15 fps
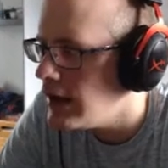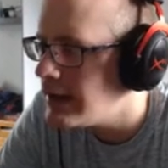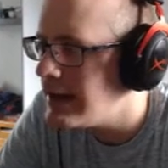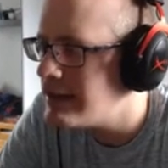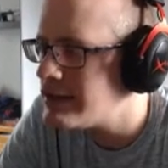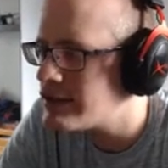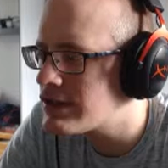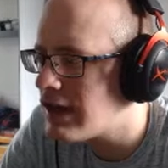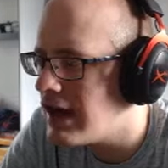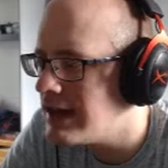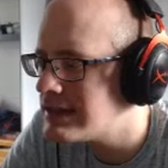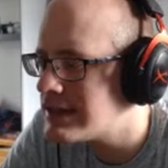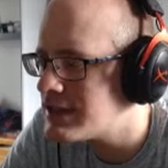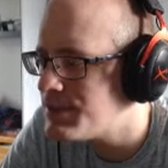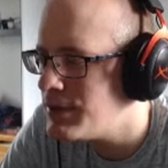Nature's
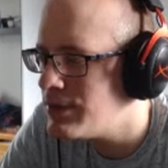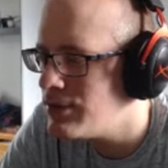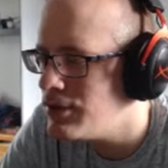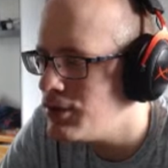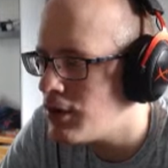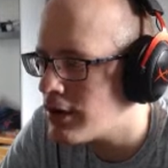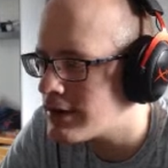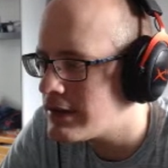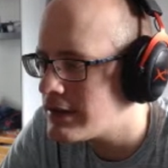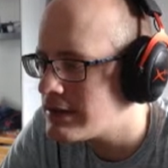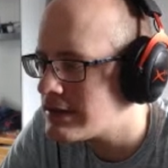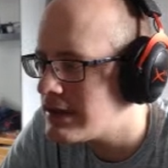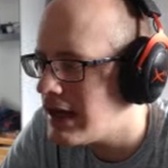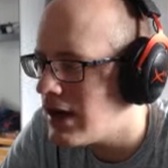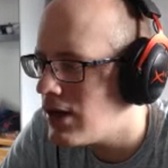Guise has been reworked. It
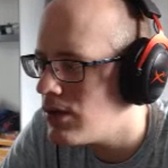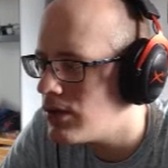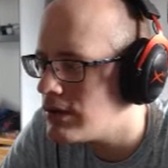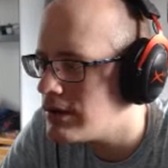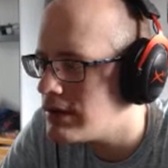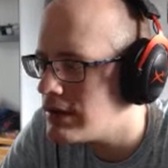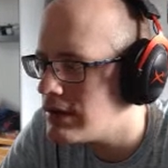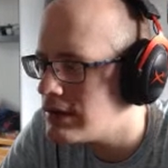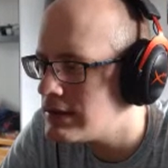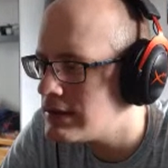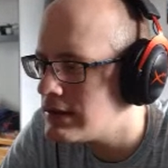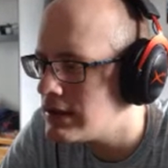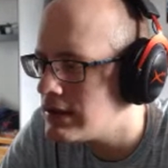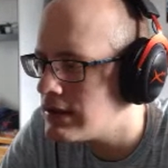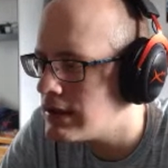is now
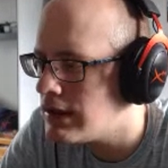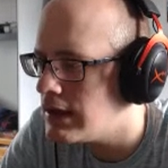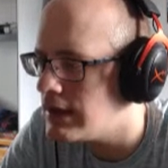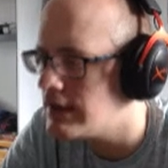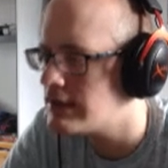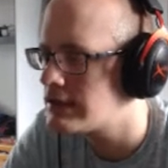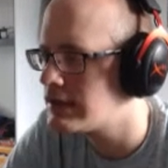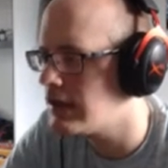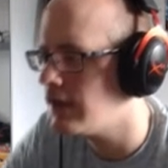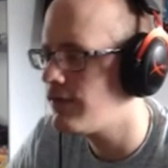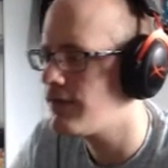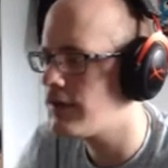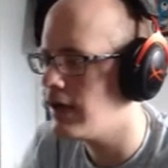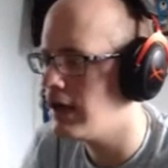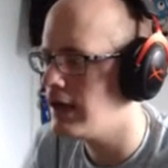a
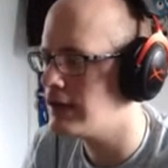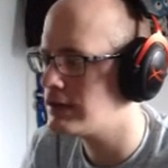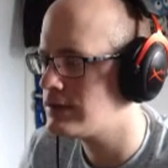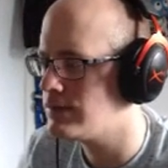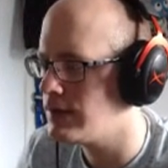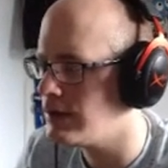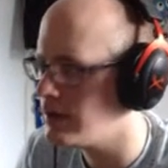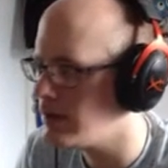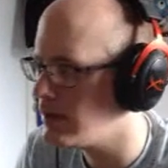self-cast. Wait,